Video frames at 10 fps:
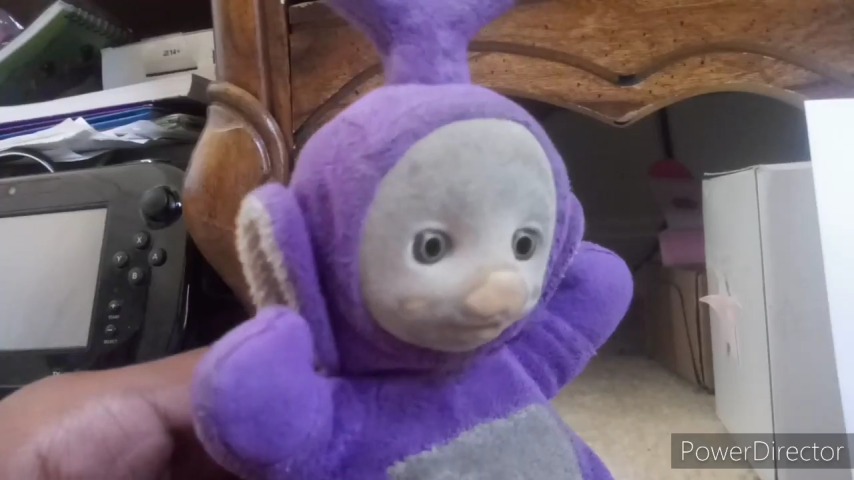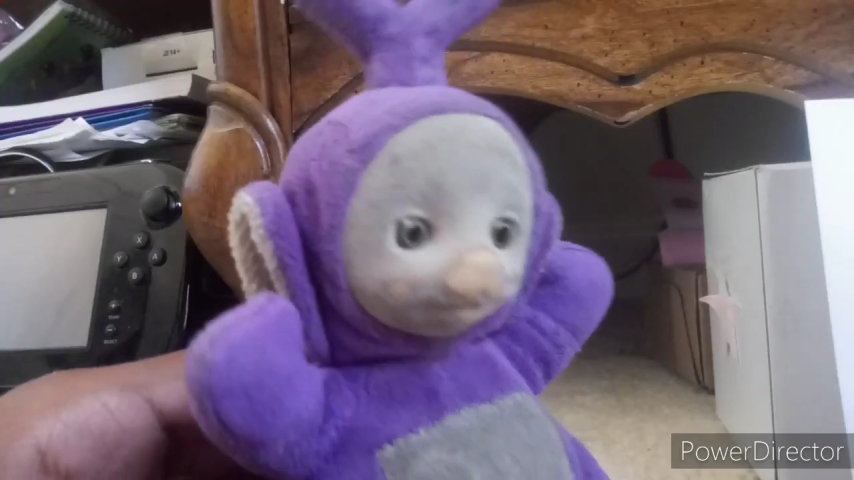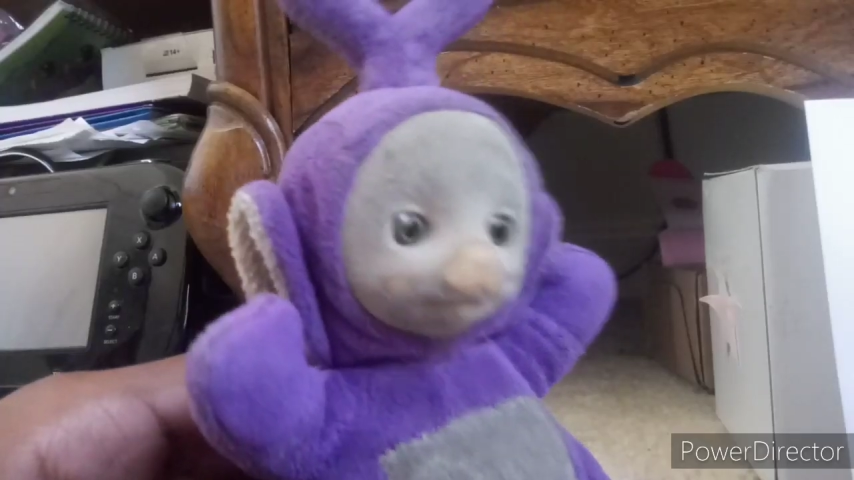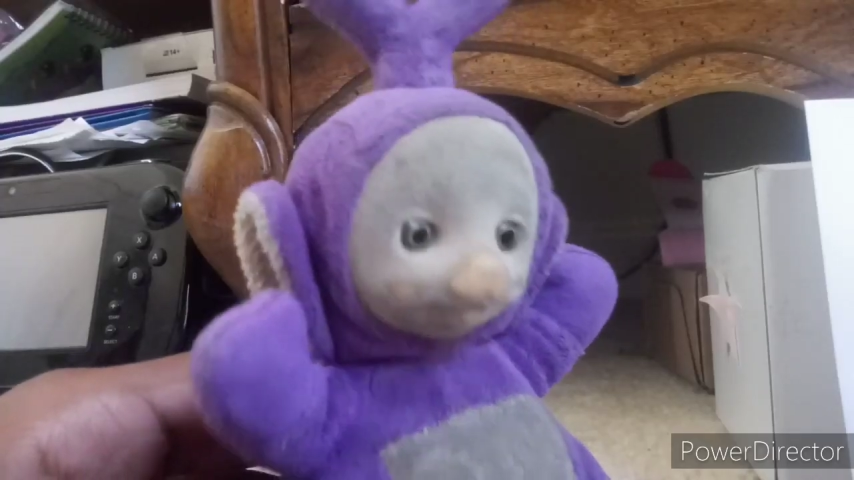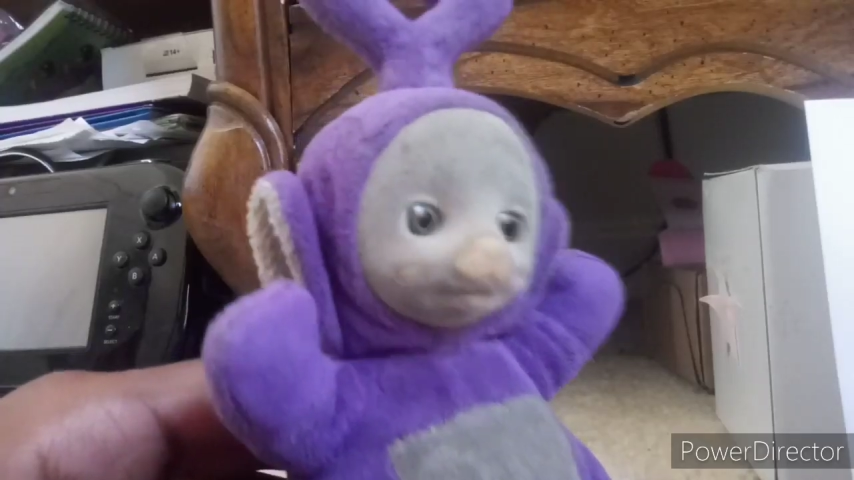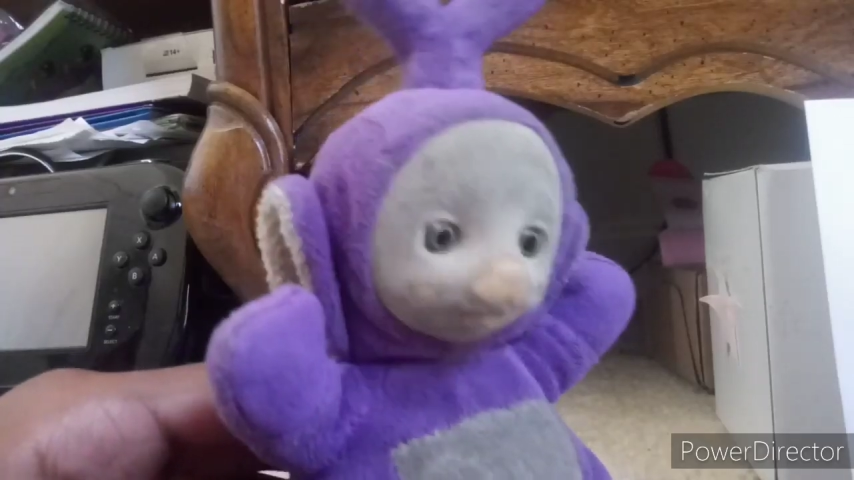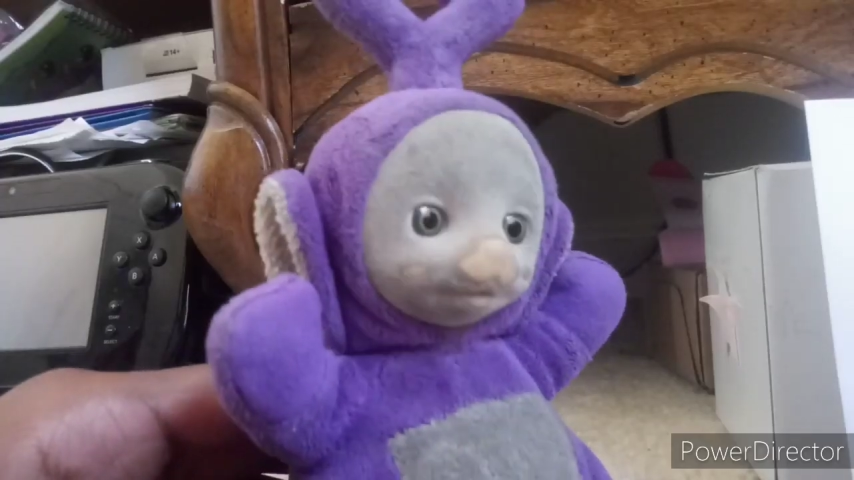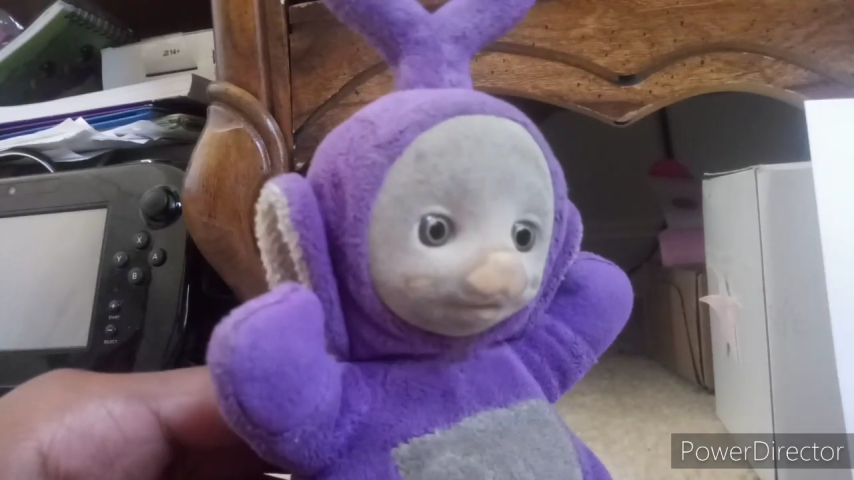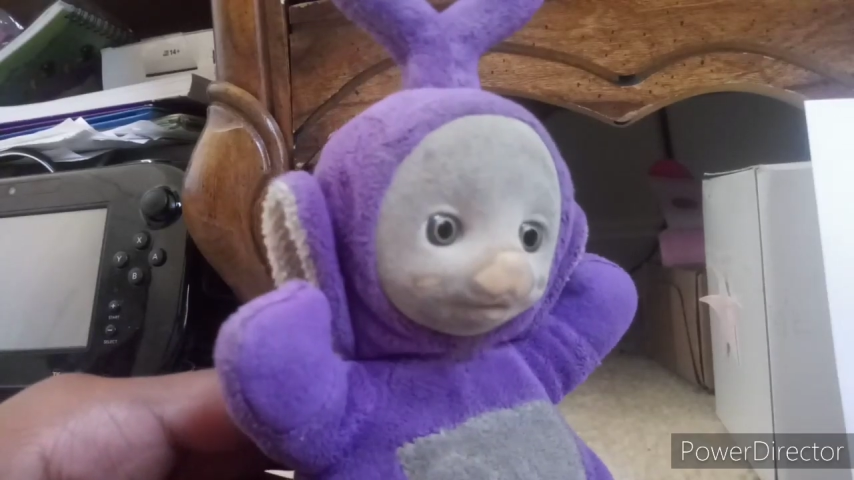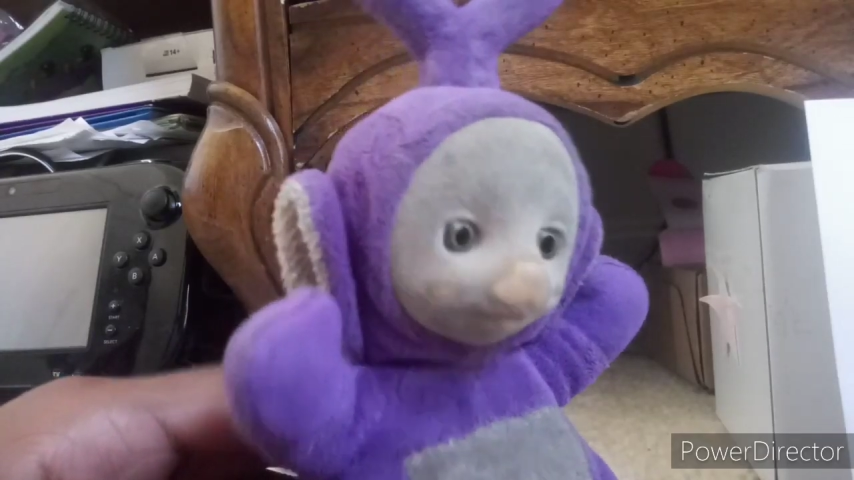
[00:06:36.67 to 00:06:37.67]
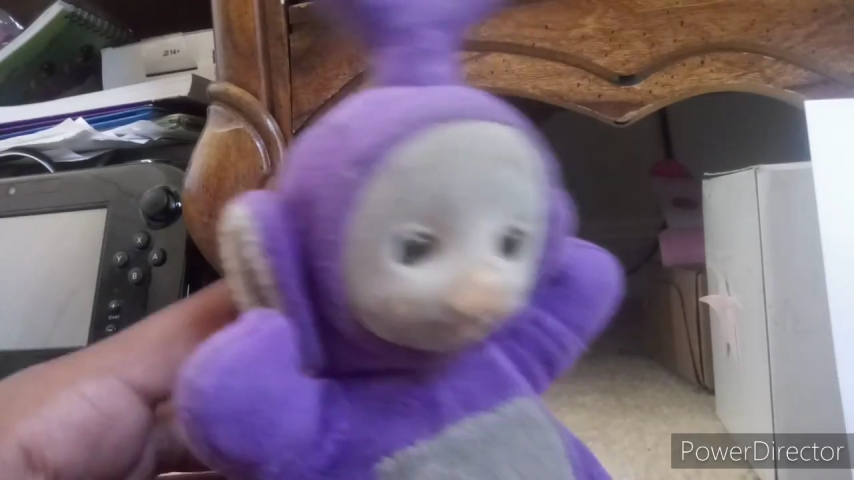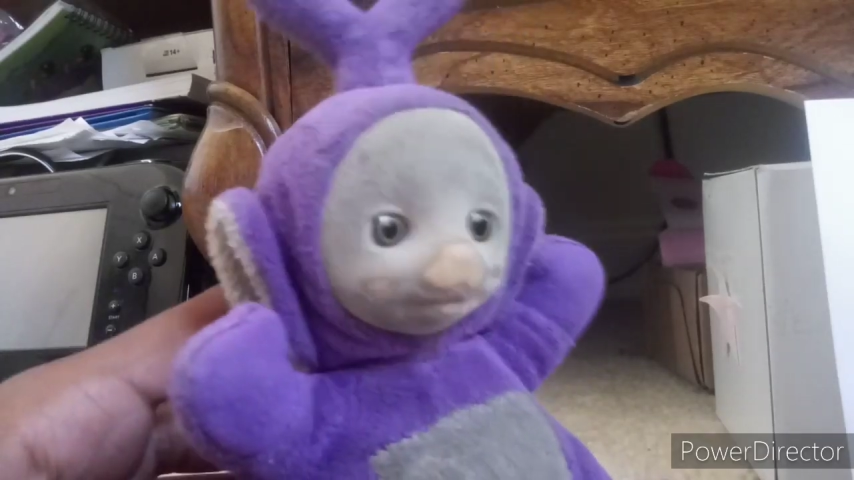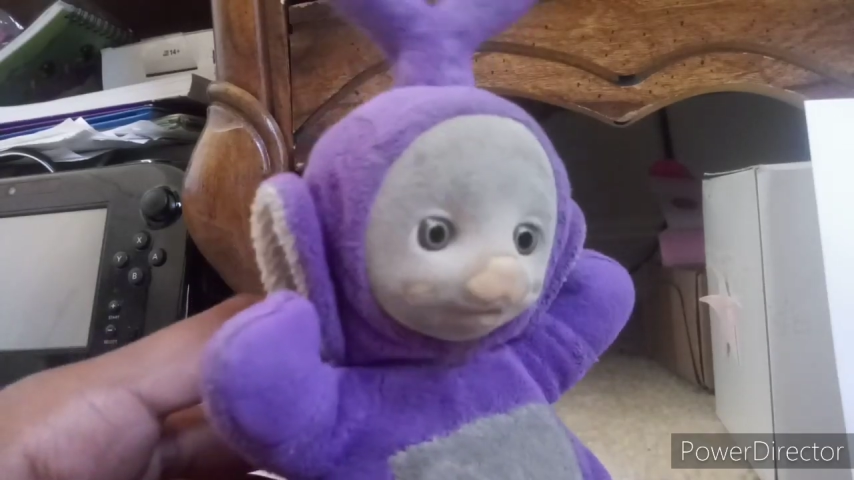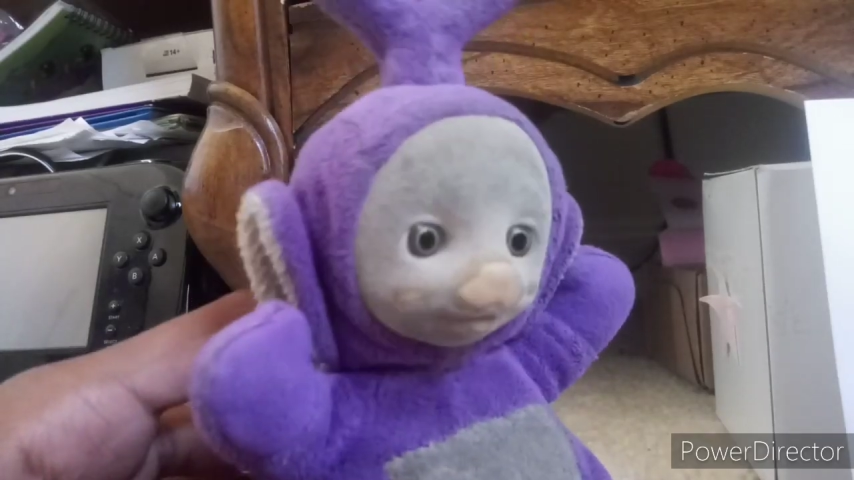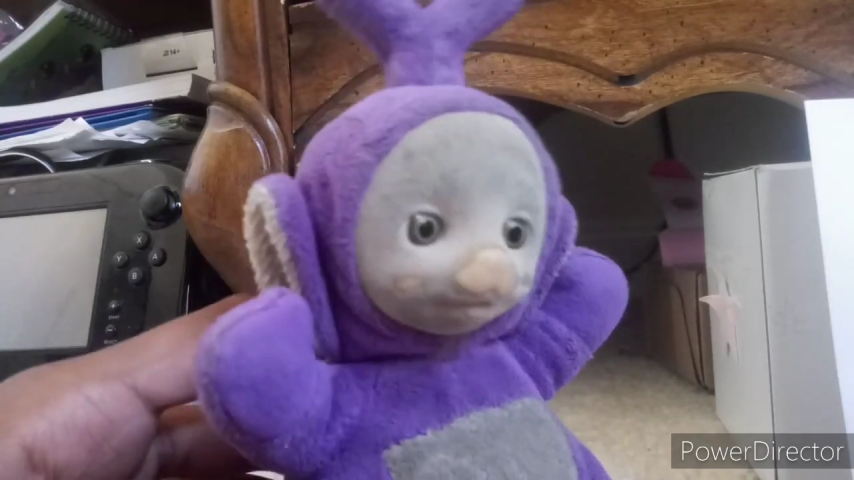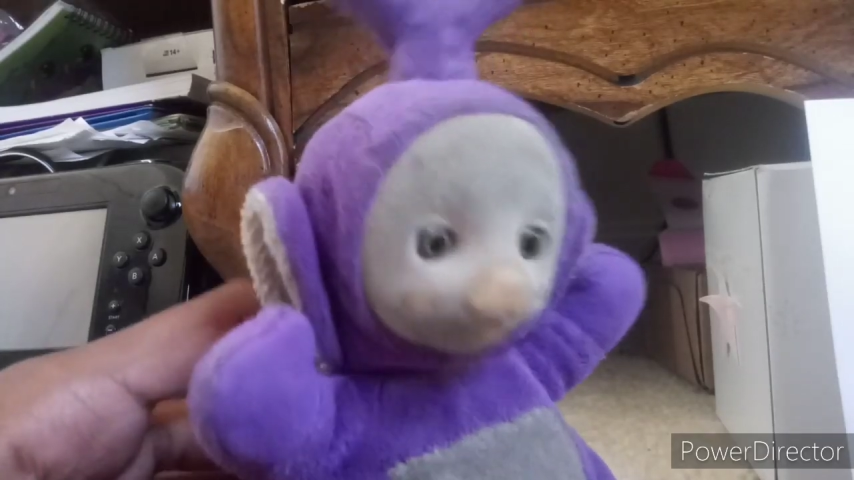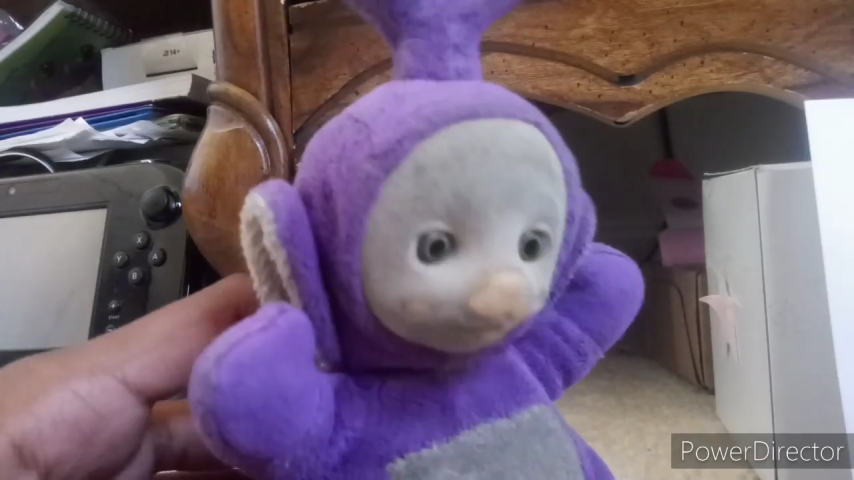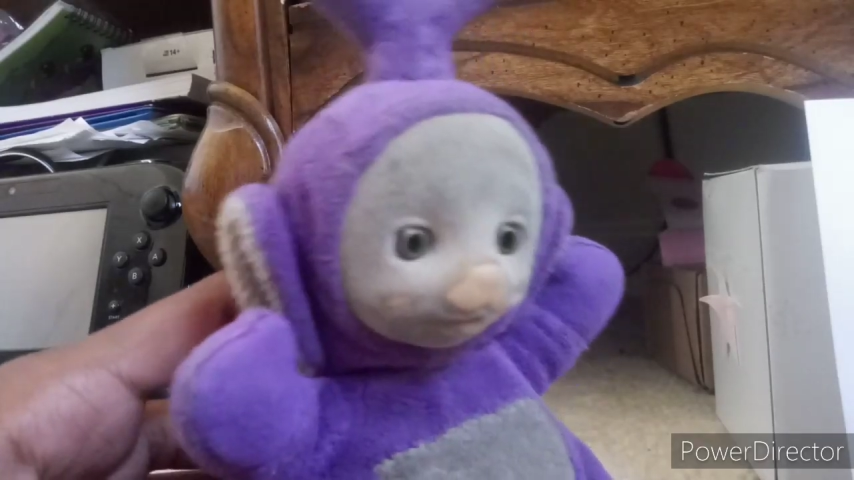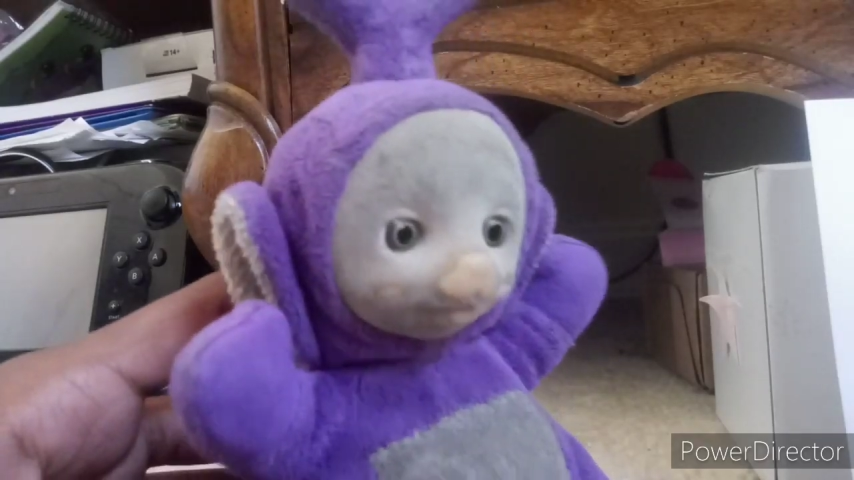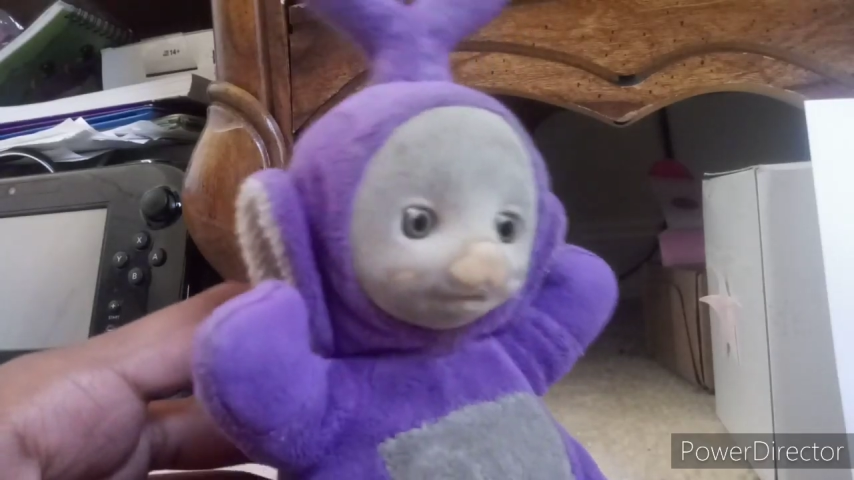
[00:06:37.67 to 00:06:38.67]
Anyway, what I was going to tell